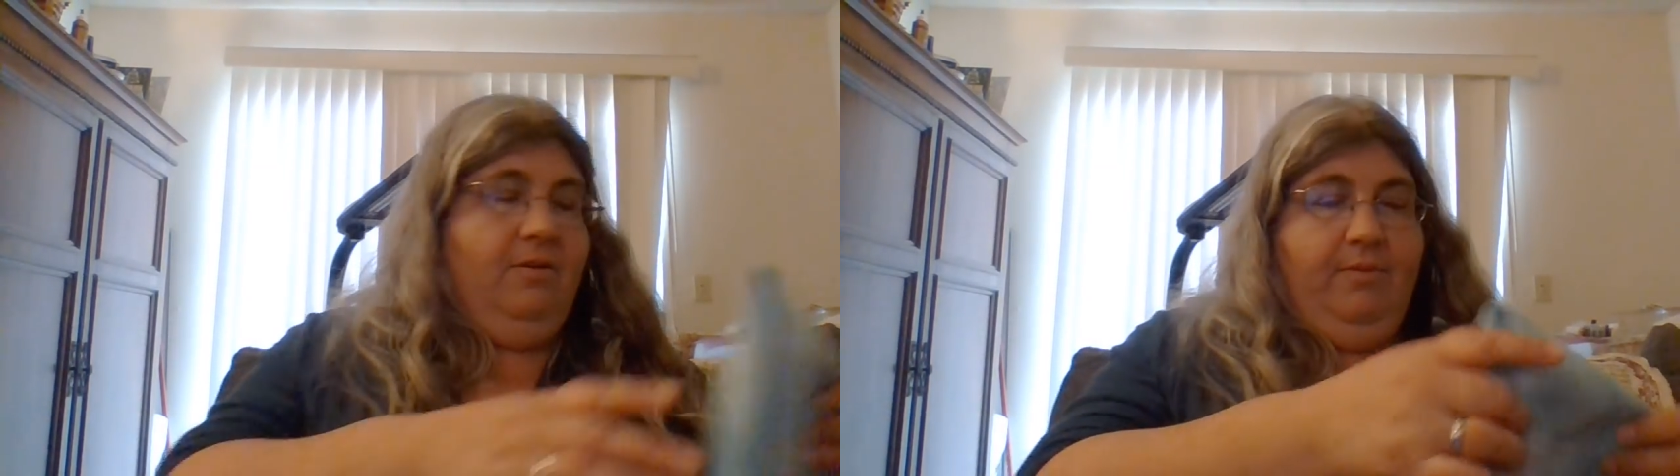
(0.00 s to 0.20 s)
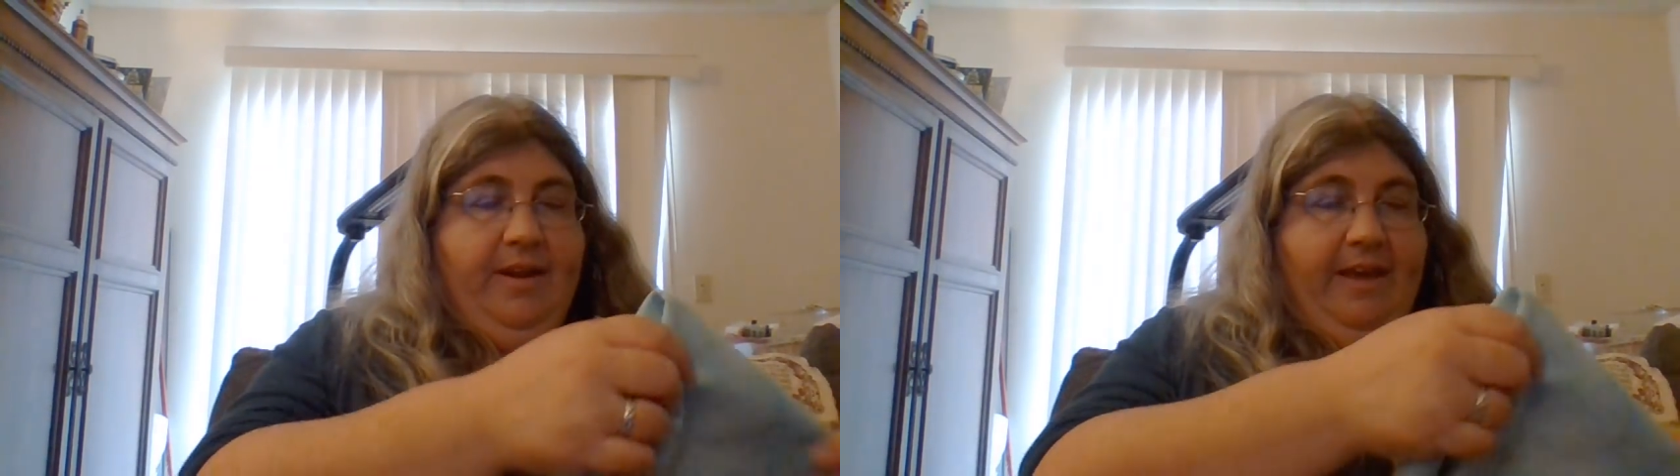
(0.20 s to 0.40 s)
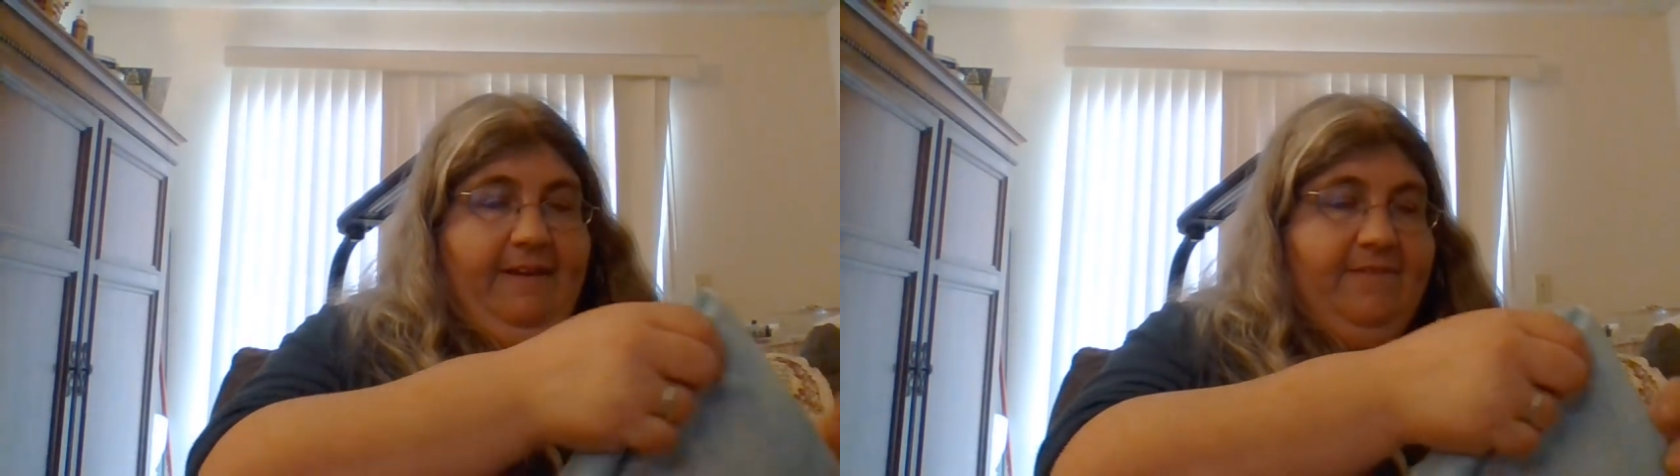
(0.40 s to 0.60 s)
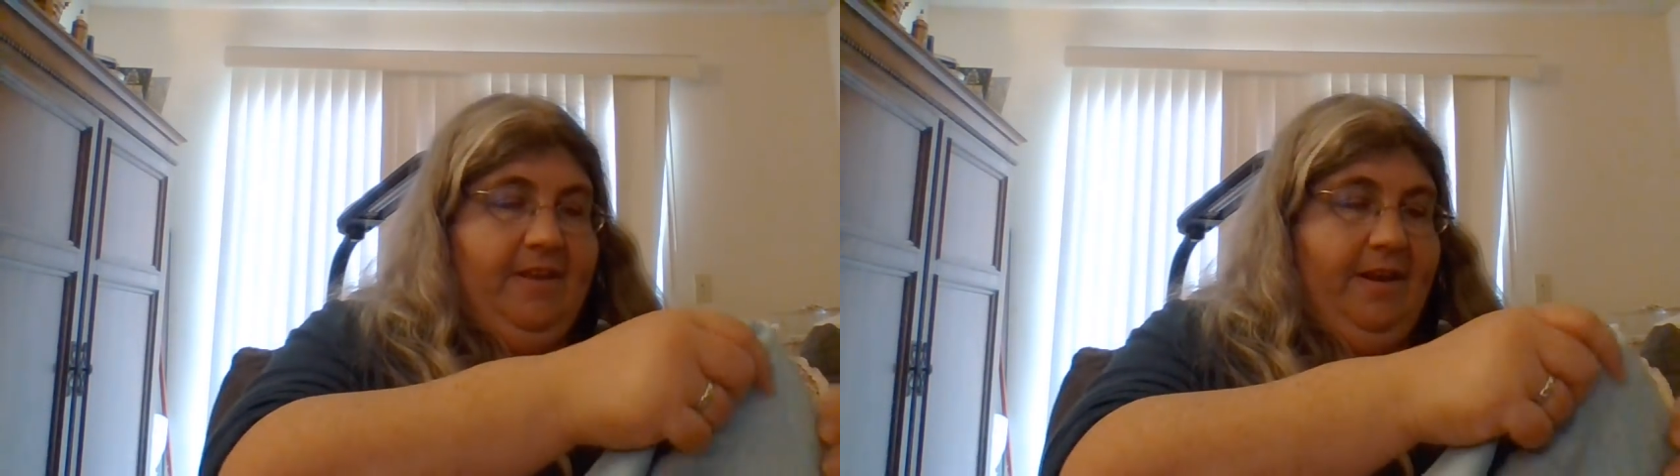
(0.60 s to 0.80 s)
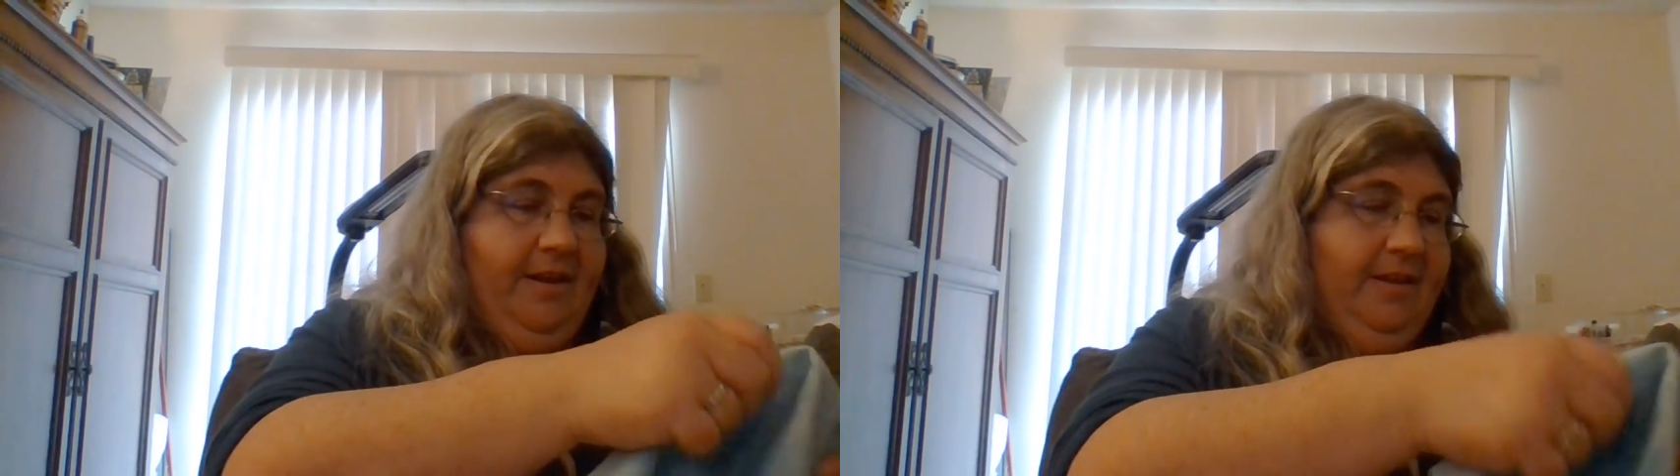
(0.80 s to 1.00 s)
what I have
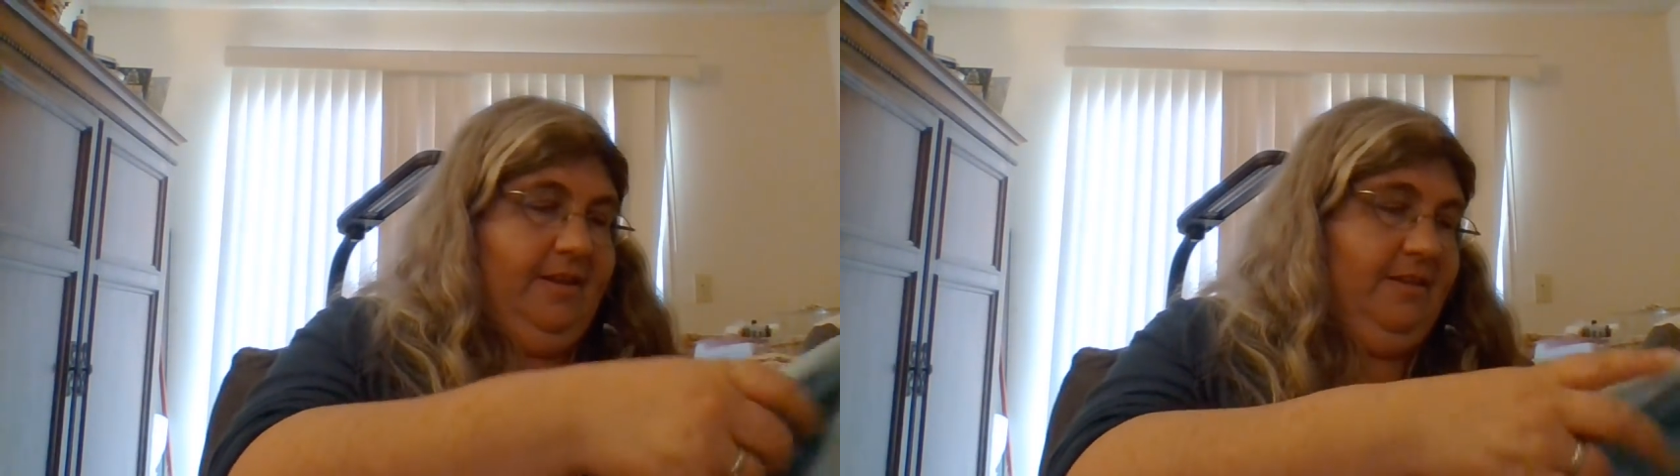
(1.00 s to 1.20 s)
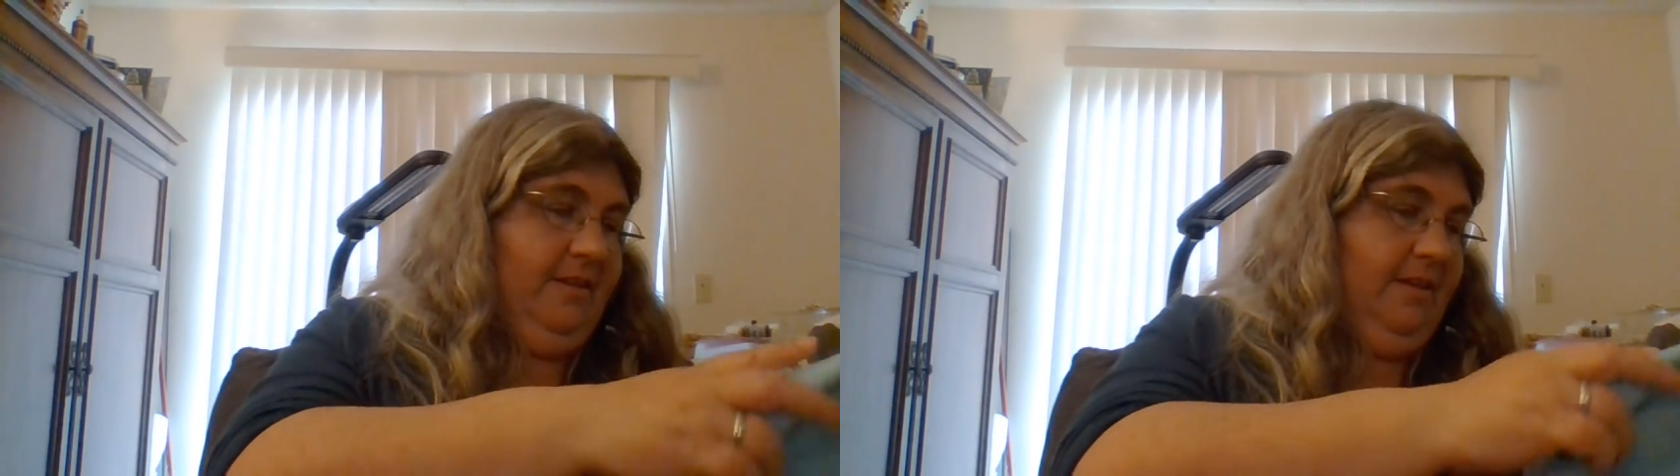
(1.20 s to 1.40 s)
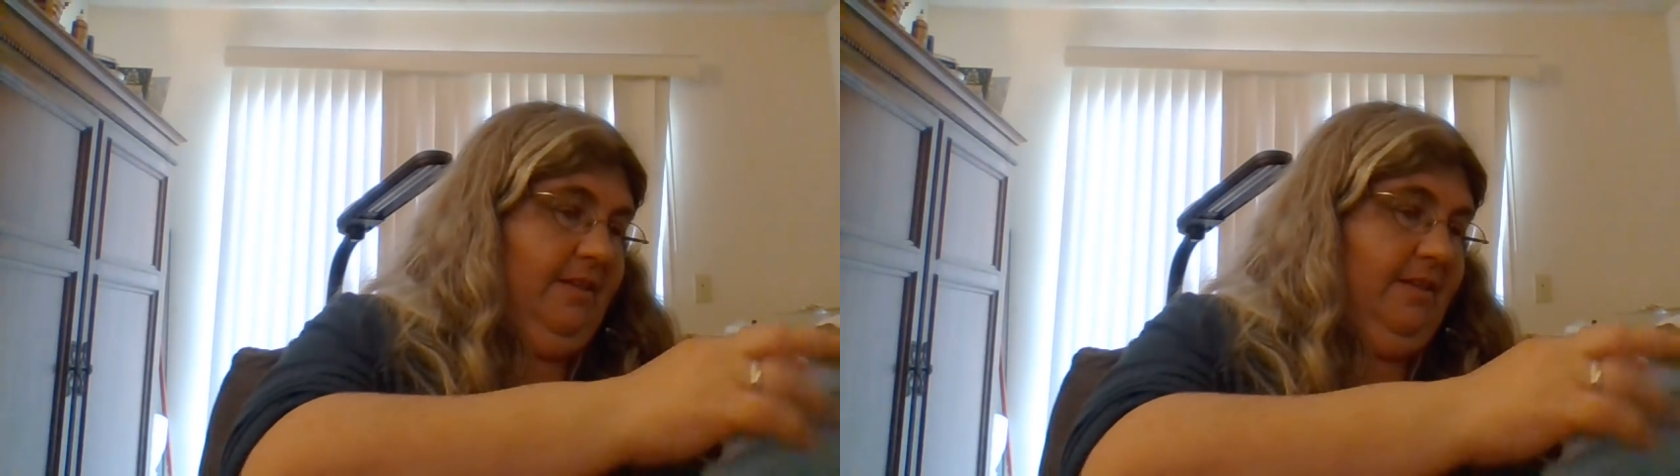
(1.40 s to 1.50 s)
done on it.